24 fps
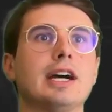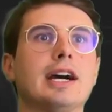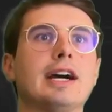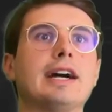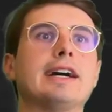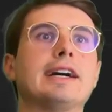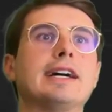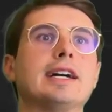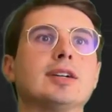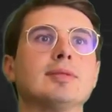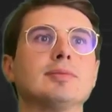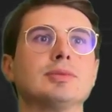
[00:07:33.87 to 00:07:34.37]

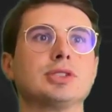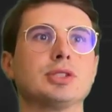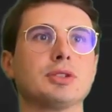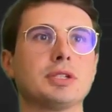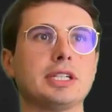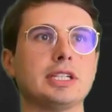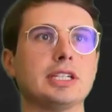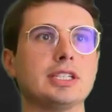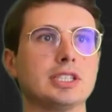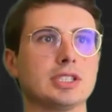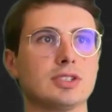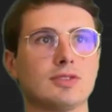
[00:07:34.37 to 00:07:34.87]
Um, so
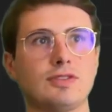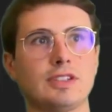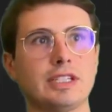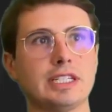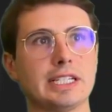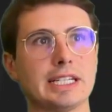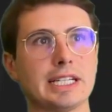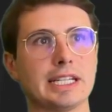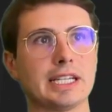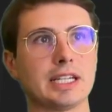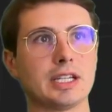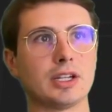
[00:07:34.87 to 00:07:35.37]
here just
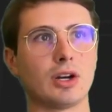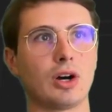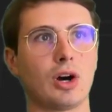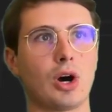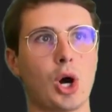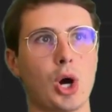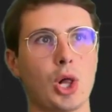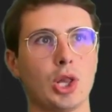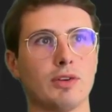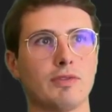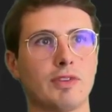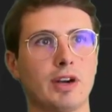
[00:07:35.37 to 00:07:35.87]
feeding in
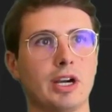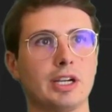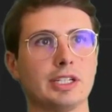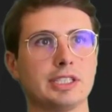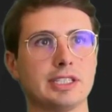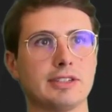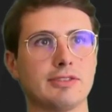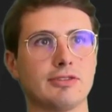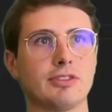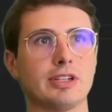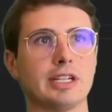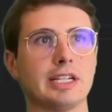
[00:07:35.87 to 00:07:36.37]
all of our
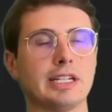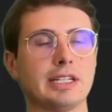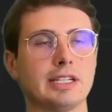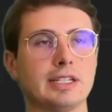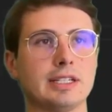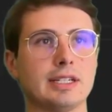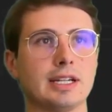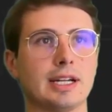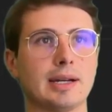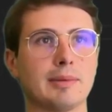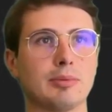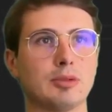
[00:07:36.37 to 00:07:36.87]
different
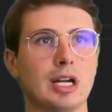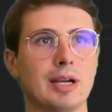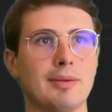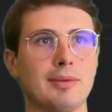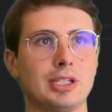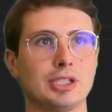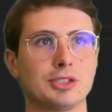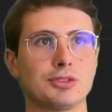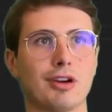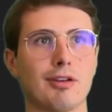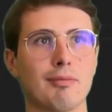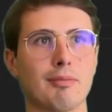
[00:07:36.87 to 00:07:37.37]
uh,
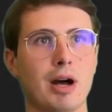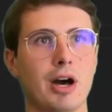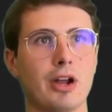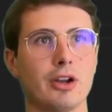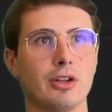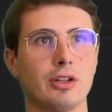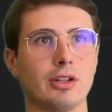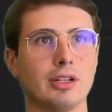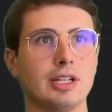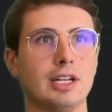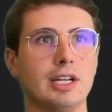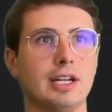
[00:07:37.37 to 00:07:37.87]
parameters, so our
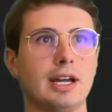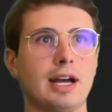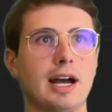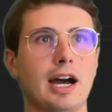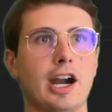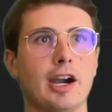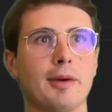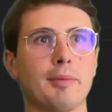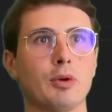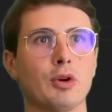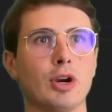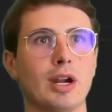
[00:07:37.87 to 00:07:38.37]
model,
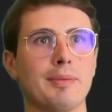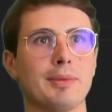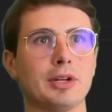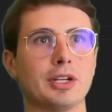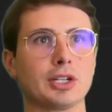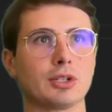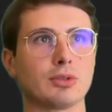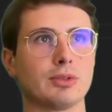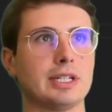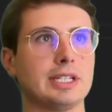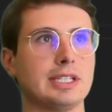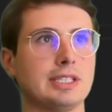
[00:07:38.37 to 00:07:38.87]
our parameter
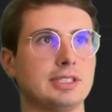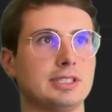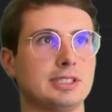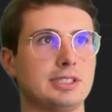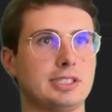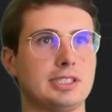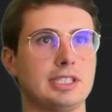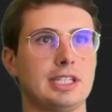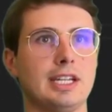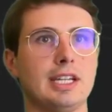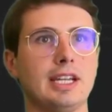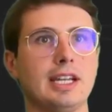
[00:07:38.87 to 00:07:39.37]

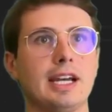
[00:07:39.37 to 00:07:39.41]
grids.